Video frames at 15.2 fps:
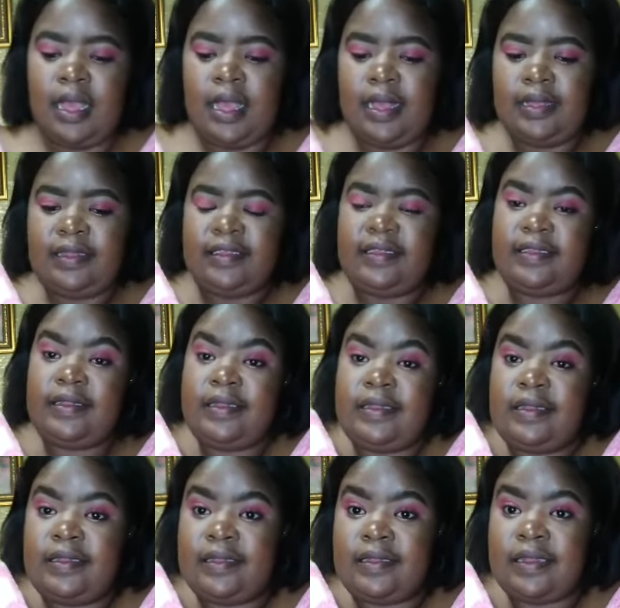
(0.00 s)
I
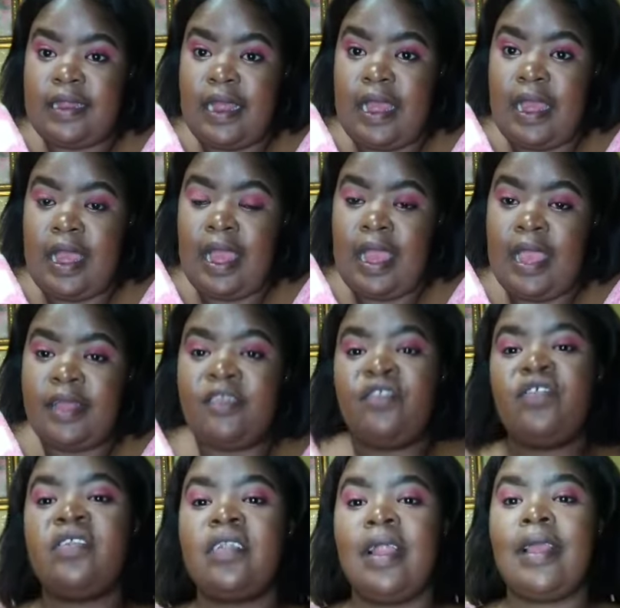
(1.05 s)
sit and
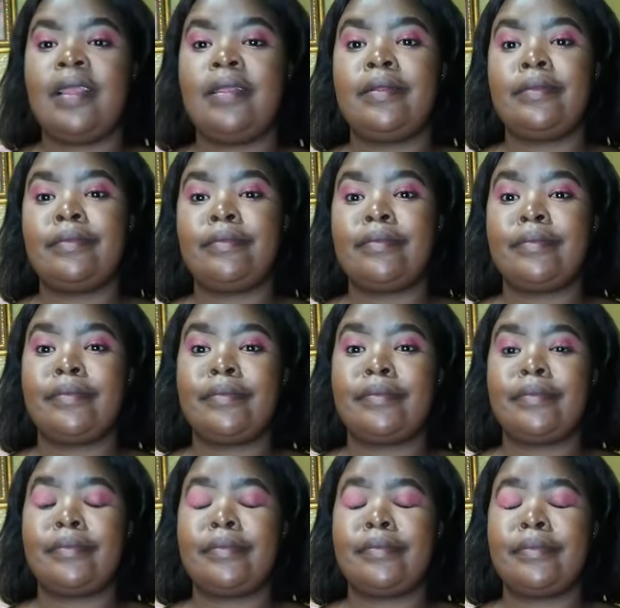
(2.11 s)
she's like,
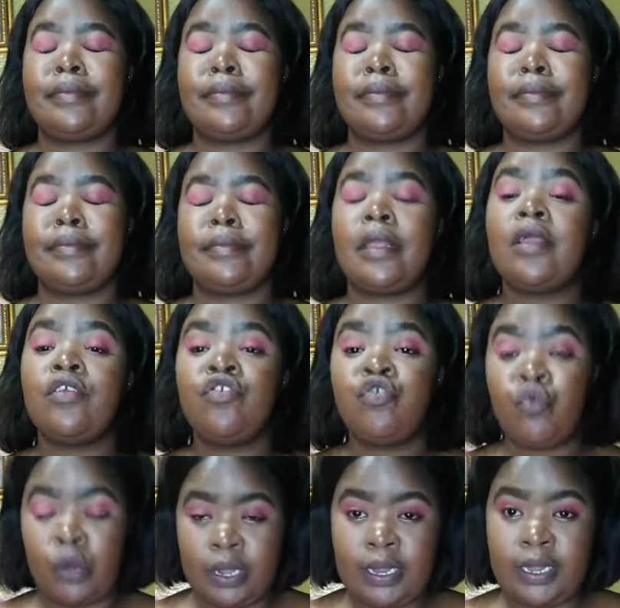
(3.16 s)

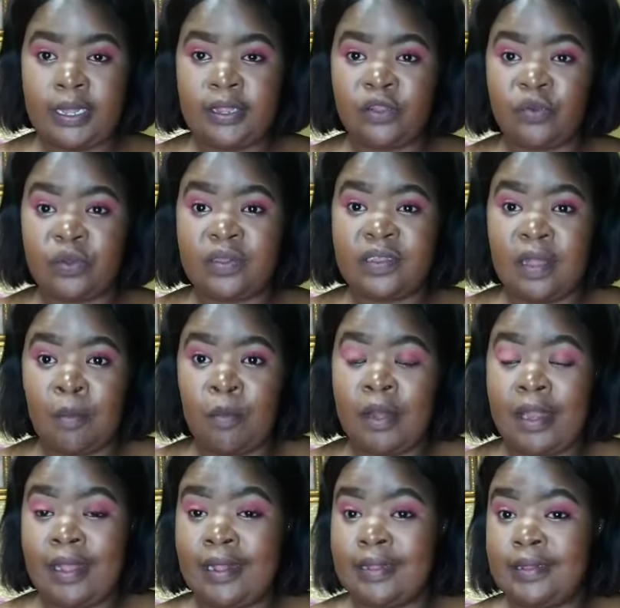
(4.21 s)
surely he's with
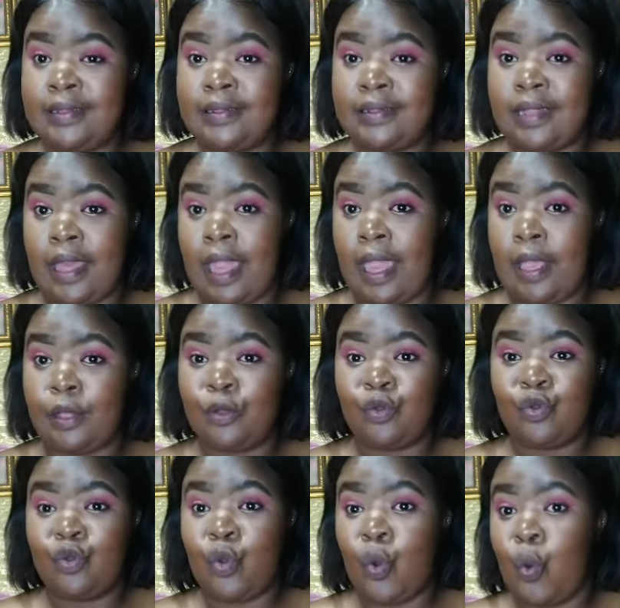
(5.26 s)
someone else there.
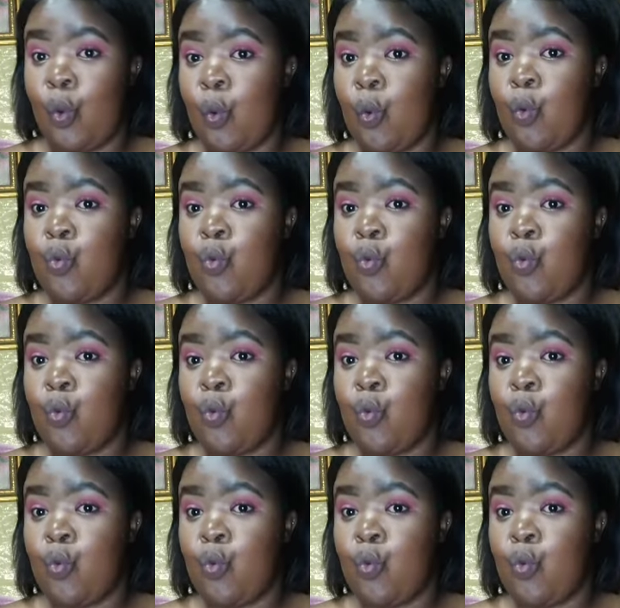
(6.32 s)
So